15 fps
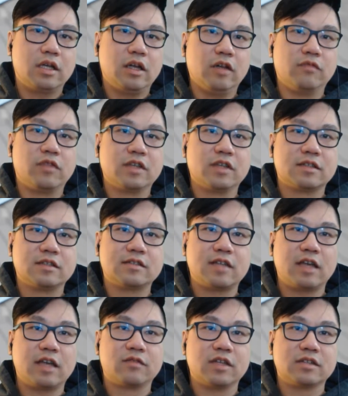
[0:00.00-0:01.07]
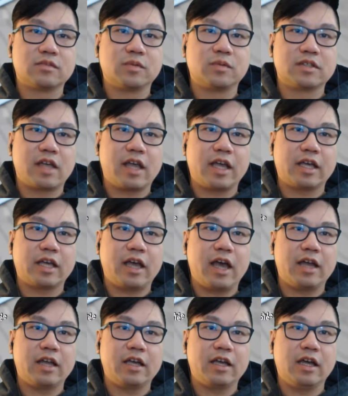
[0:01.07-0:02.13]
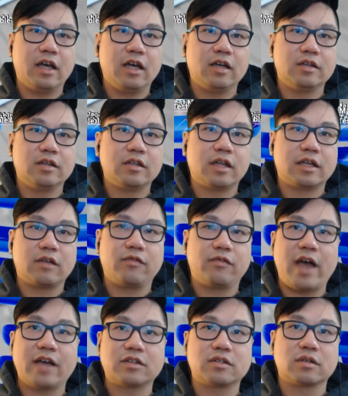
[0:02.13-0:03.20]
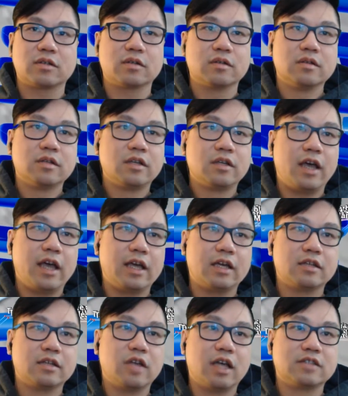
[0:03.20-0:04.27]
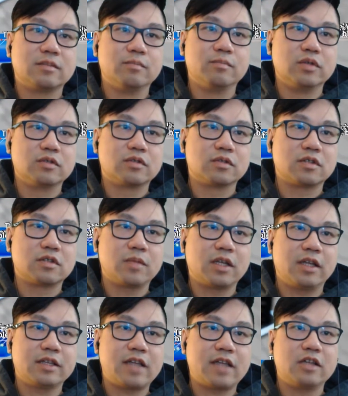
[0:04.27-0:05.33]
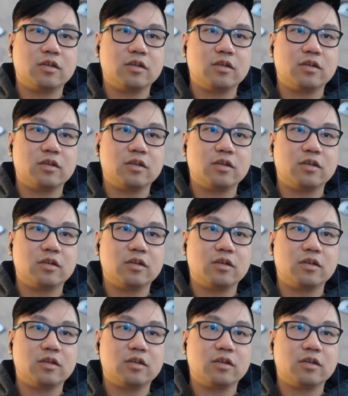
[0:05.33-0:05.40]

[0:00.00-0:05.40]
And if this, let's say, if this was like at a faster, you had some boost or something like that,